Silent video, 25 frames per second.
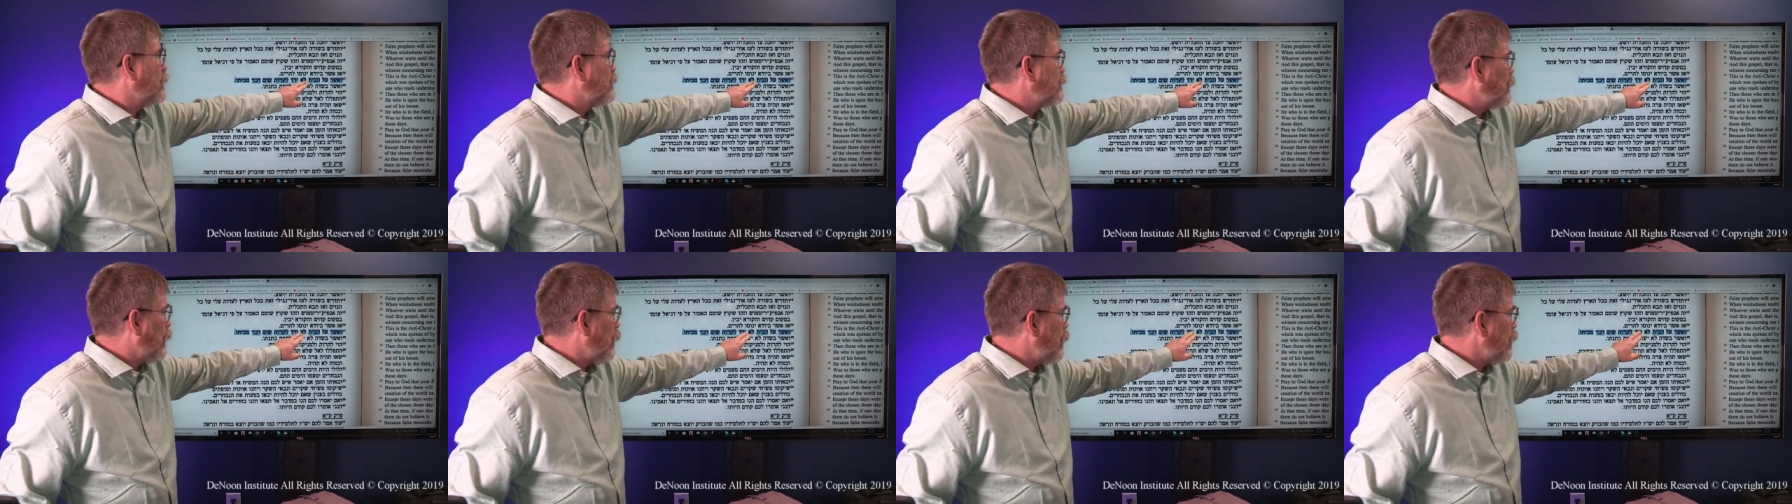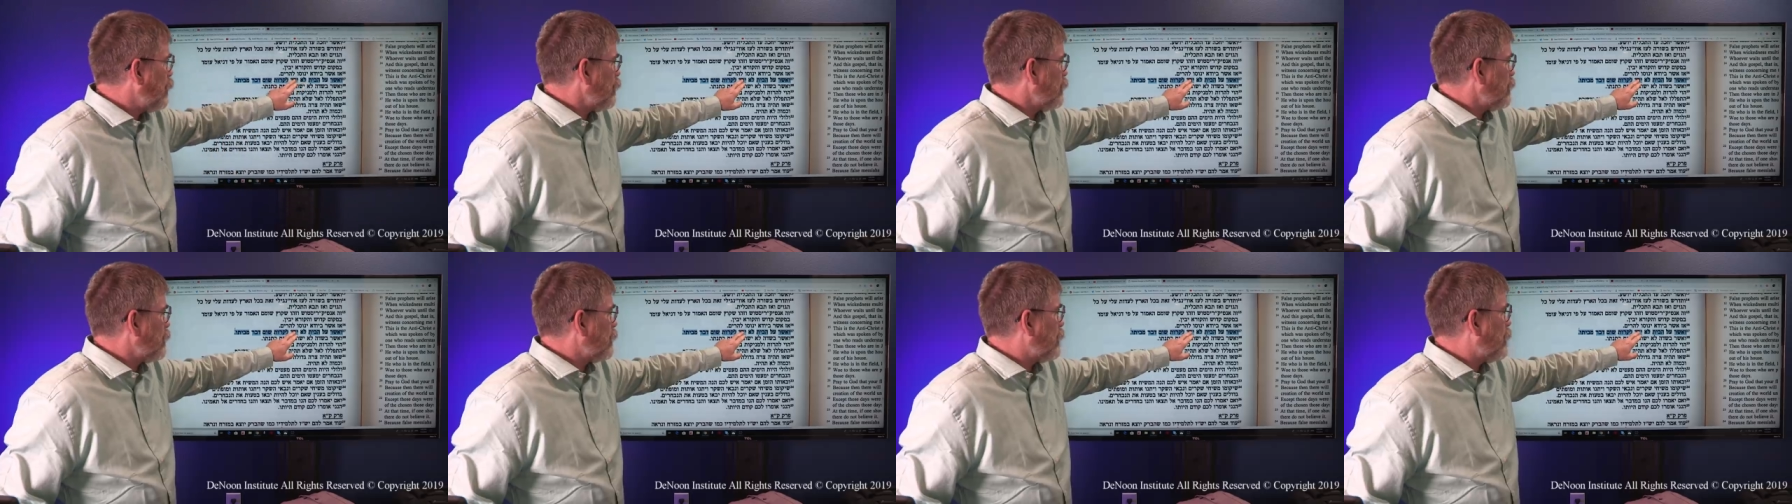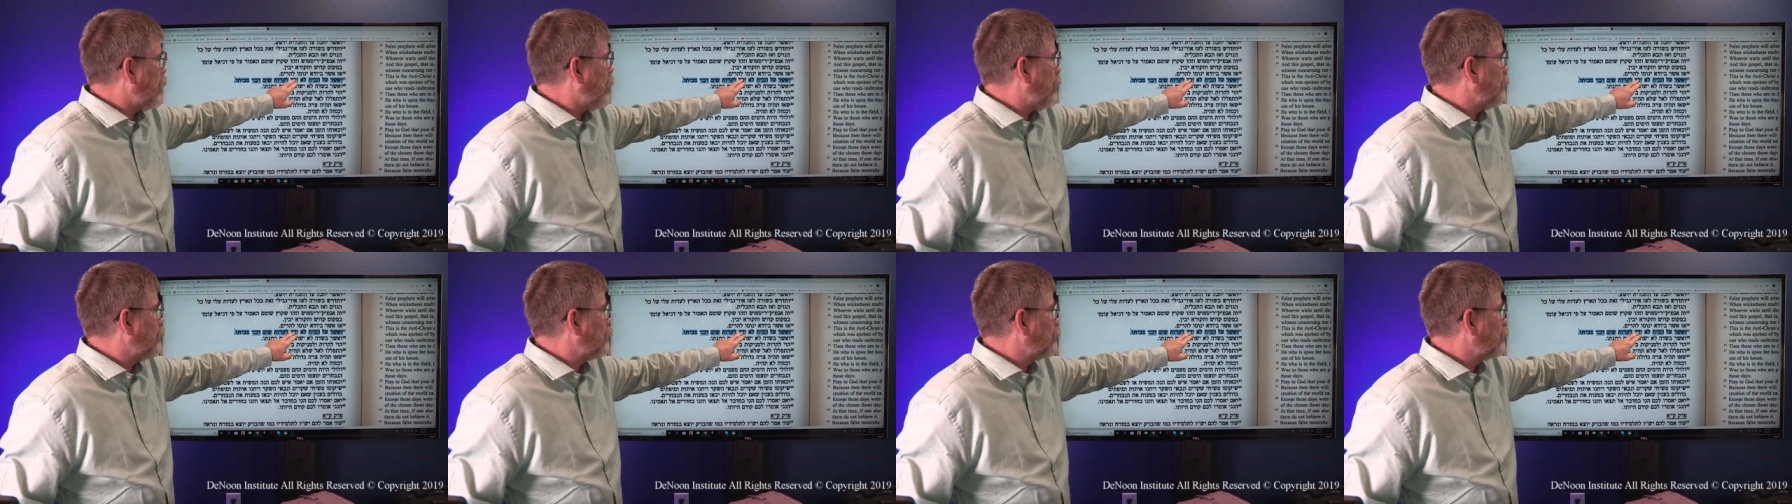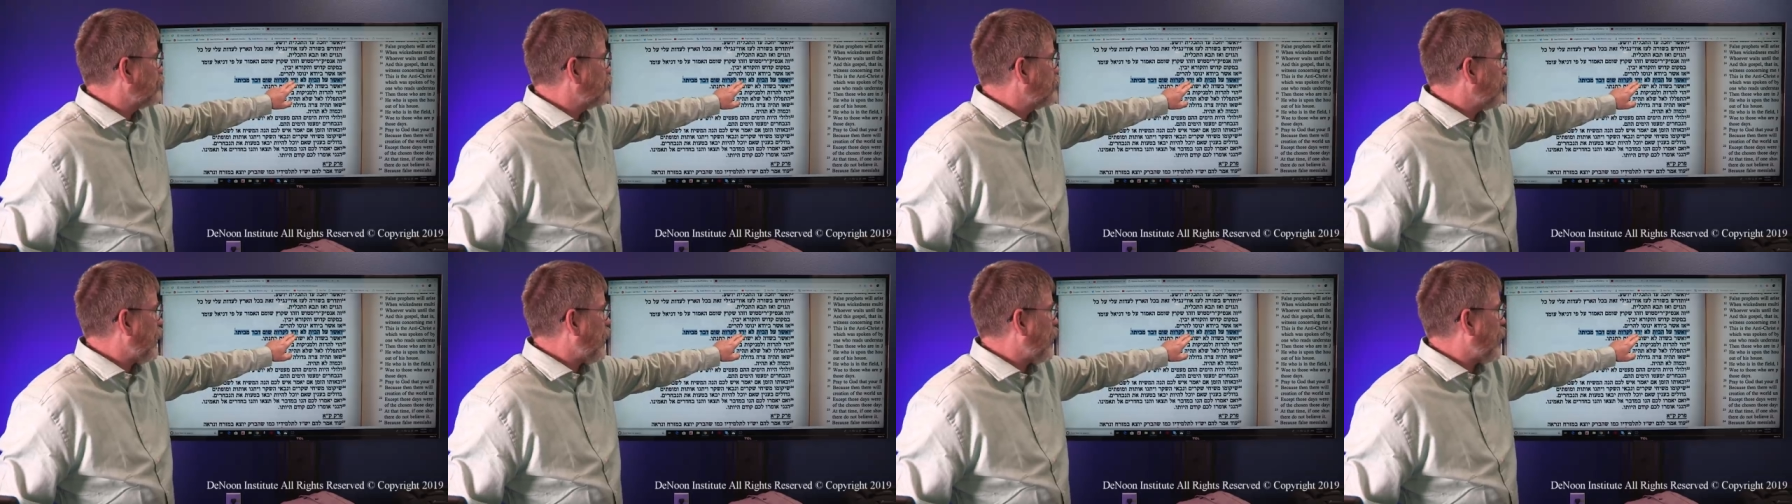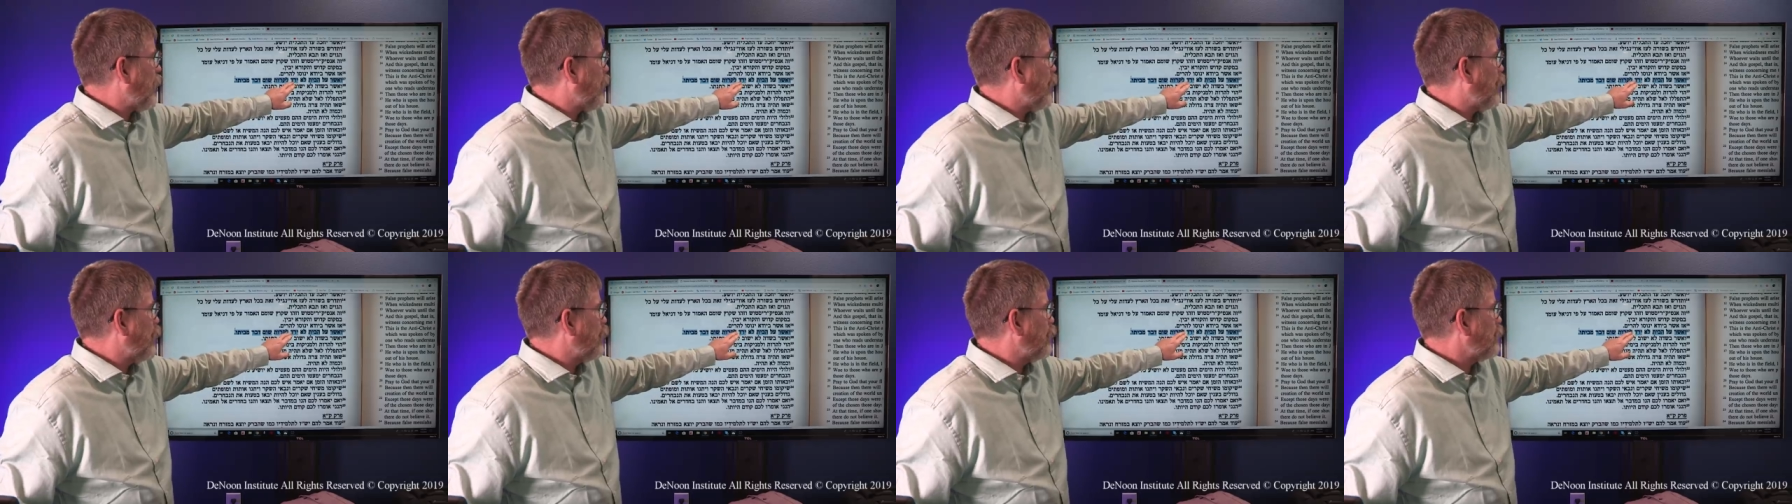don't come
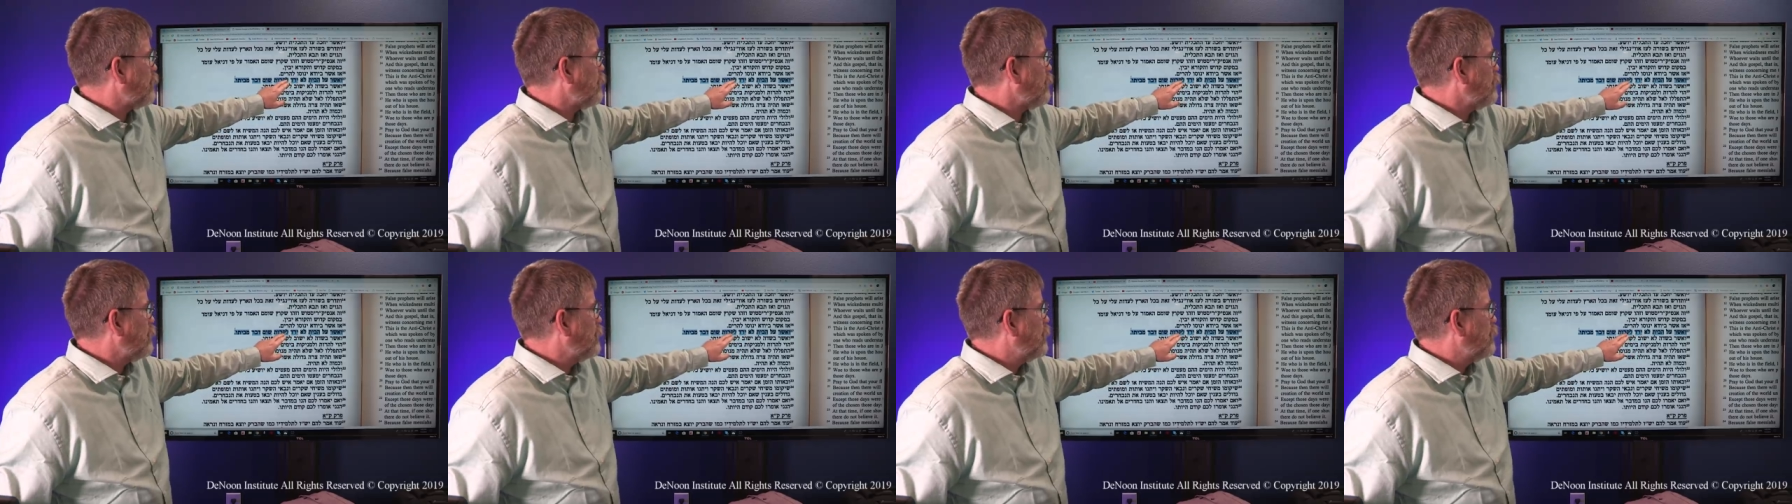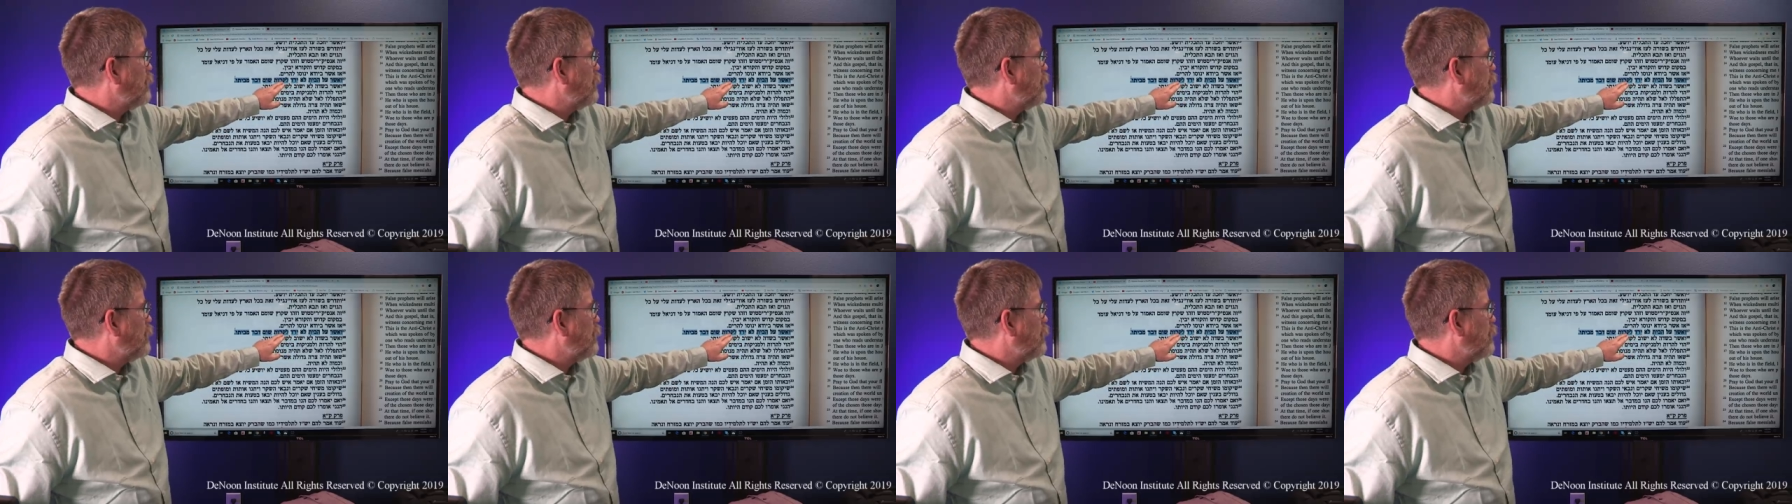down.